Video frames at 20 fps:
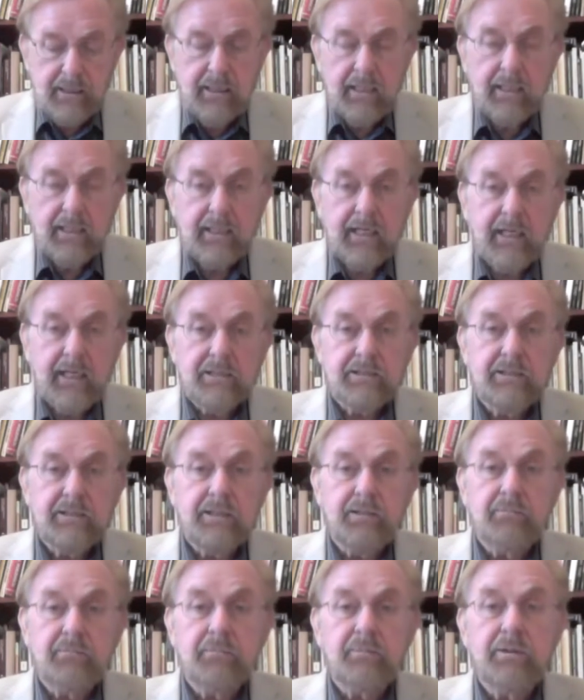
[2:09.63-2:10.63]
and asked
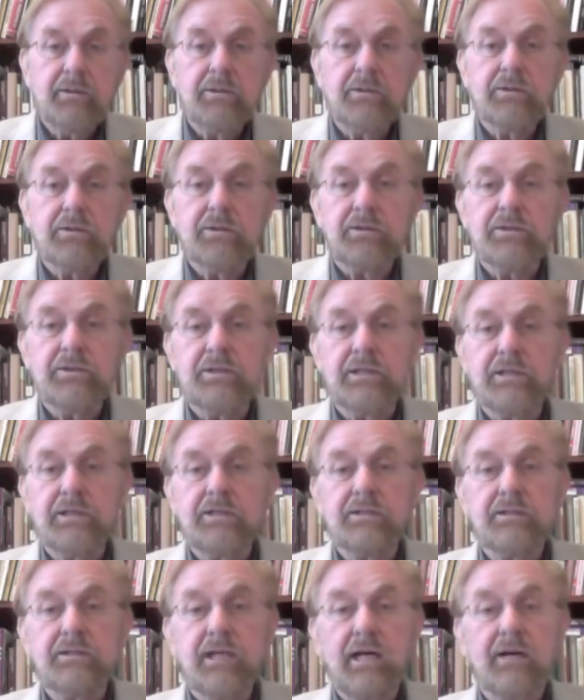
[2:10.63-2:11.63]
him to
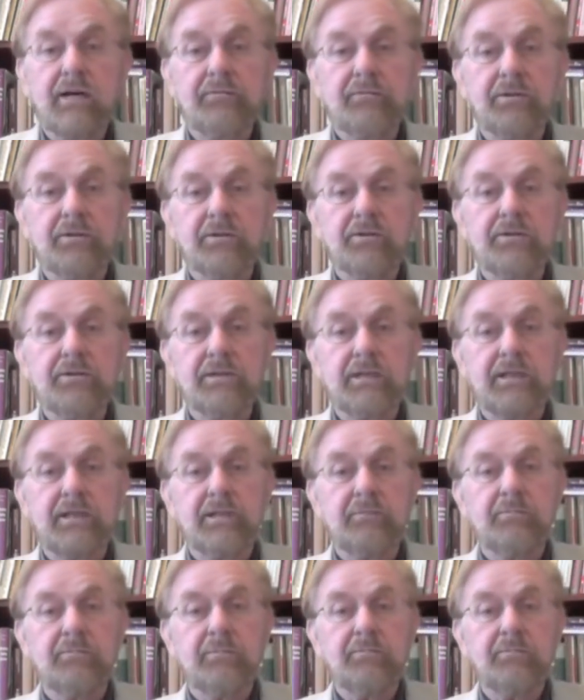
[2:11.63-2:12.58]
cease efforts to keep